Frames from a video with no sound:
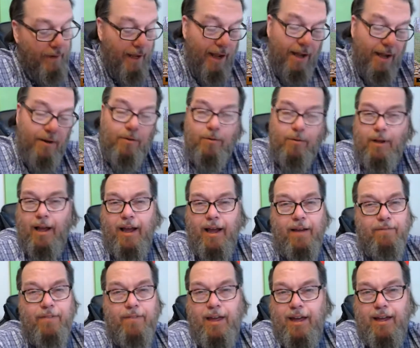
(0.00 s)
I don't
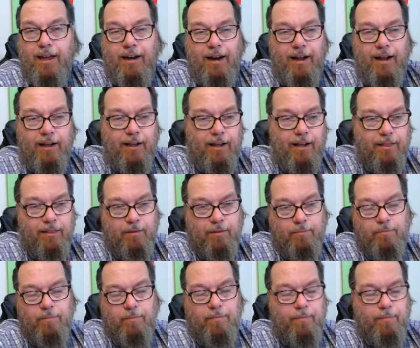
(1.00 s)
have that. I got the